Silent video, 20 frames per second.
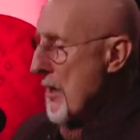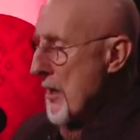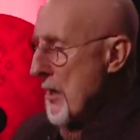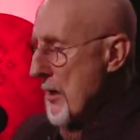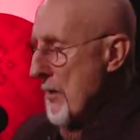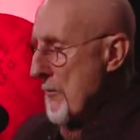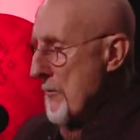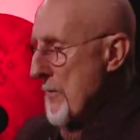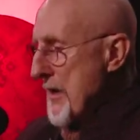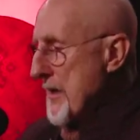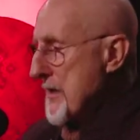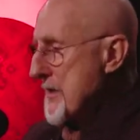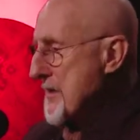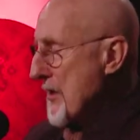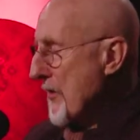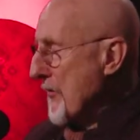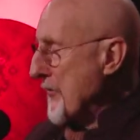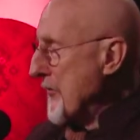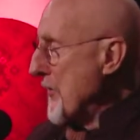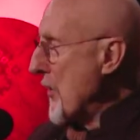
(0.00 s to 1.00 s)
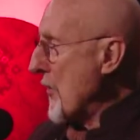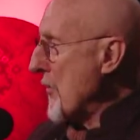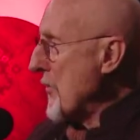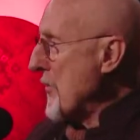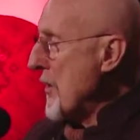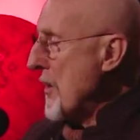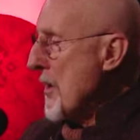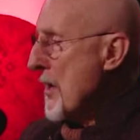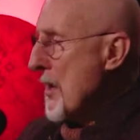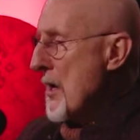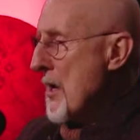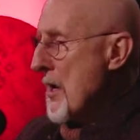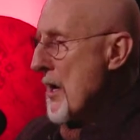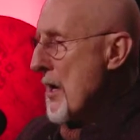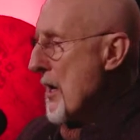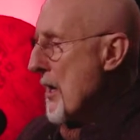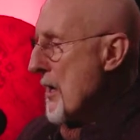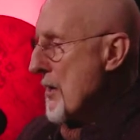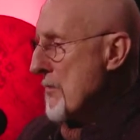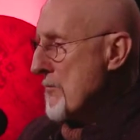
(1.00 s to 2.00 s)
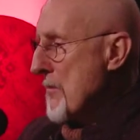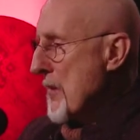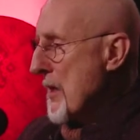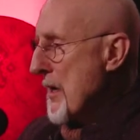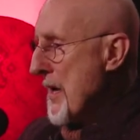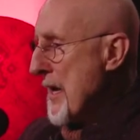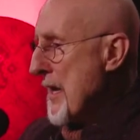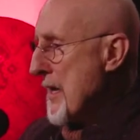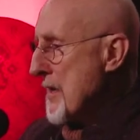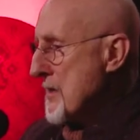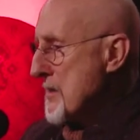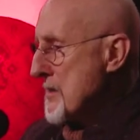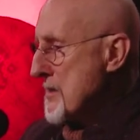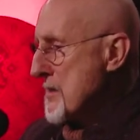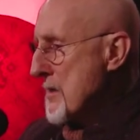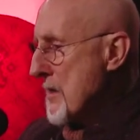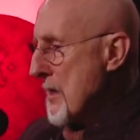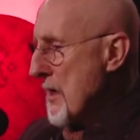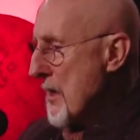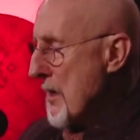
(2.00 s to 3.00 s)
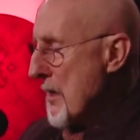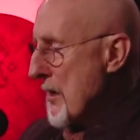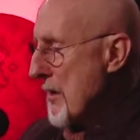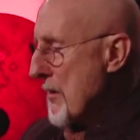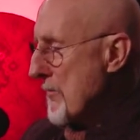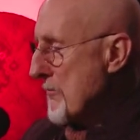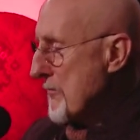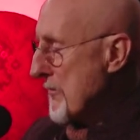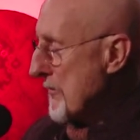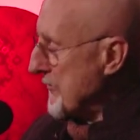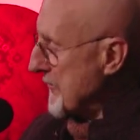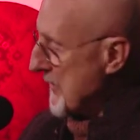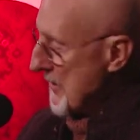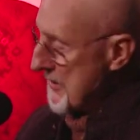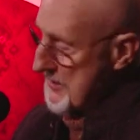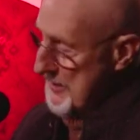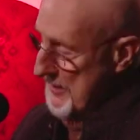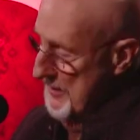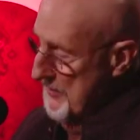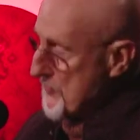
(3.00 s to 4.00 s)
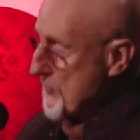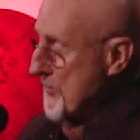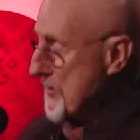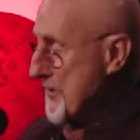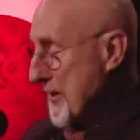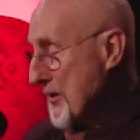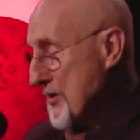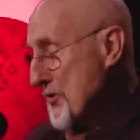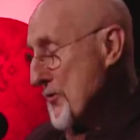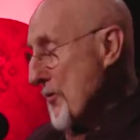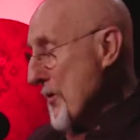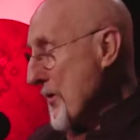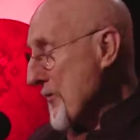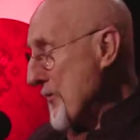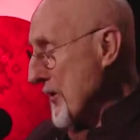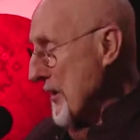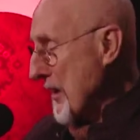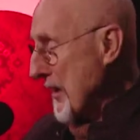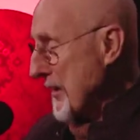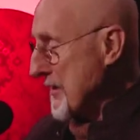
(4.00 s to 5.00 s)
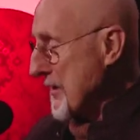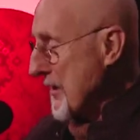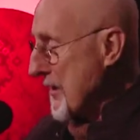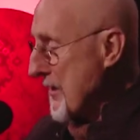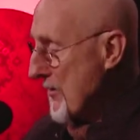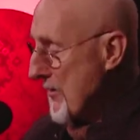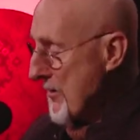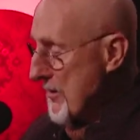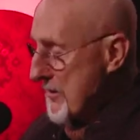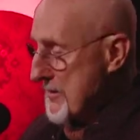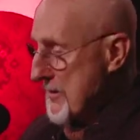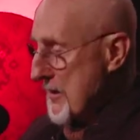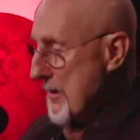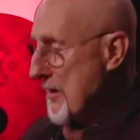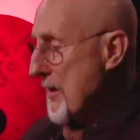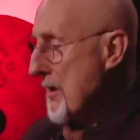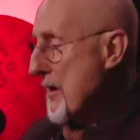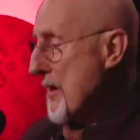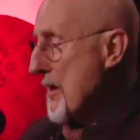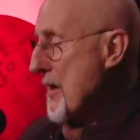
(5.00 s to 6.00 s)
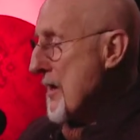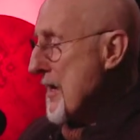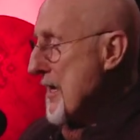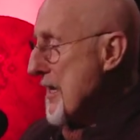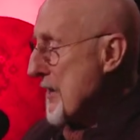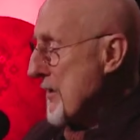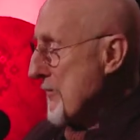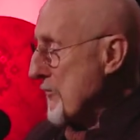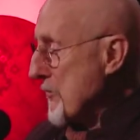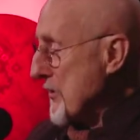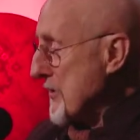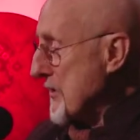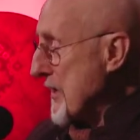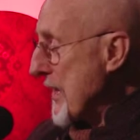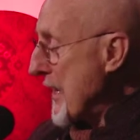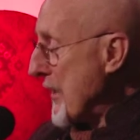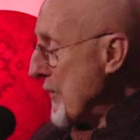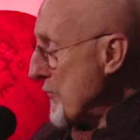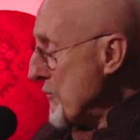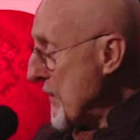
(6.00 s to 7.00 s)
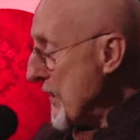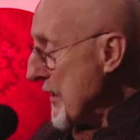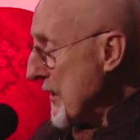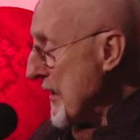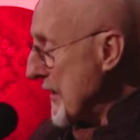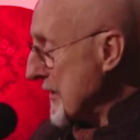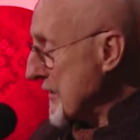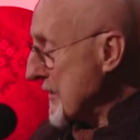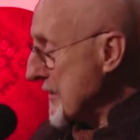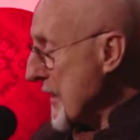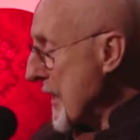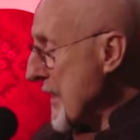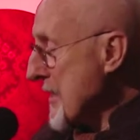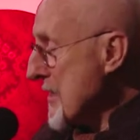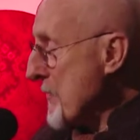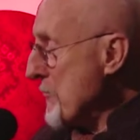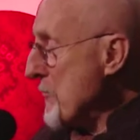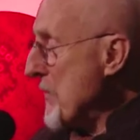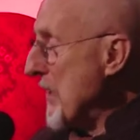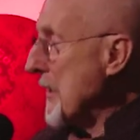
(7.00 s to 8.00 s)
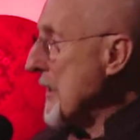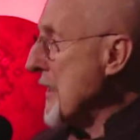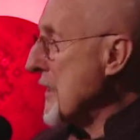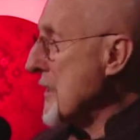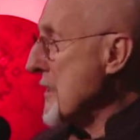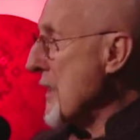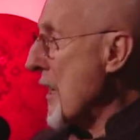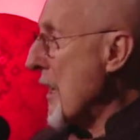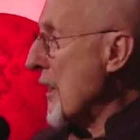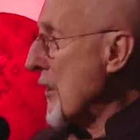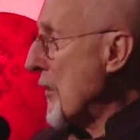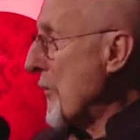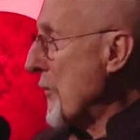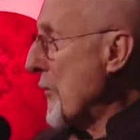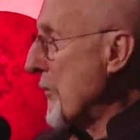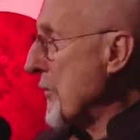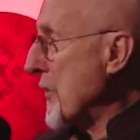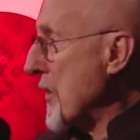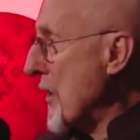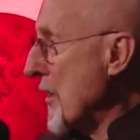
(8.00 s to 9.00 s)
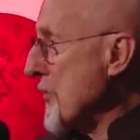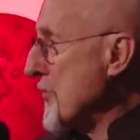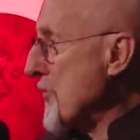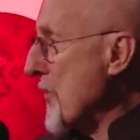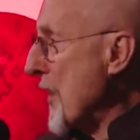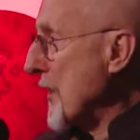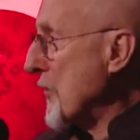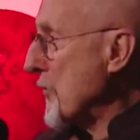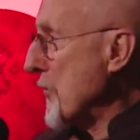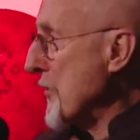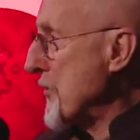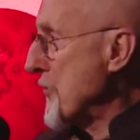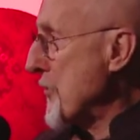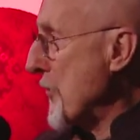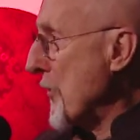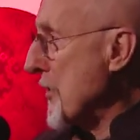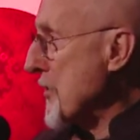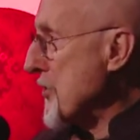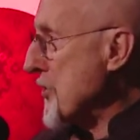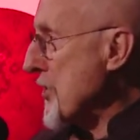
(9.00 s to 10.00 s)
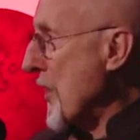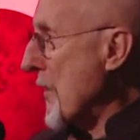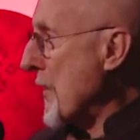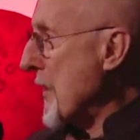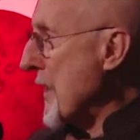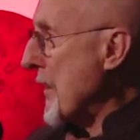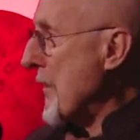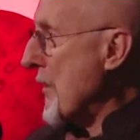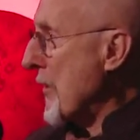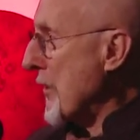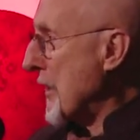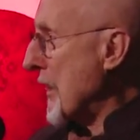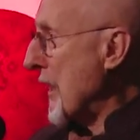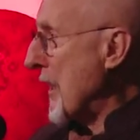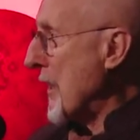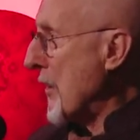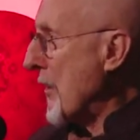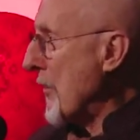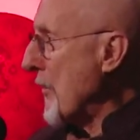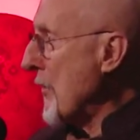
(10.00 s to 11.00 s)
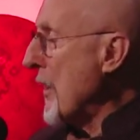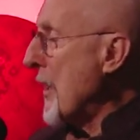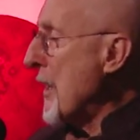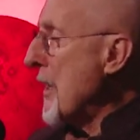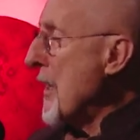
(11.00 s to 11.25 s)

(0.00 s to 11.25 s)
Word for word: uh, made itself known. Um, and uh, it's an interesting story if you'd like to hear it. Uh, he was had a had signed a million dollar contract with Dore Schary at RKO,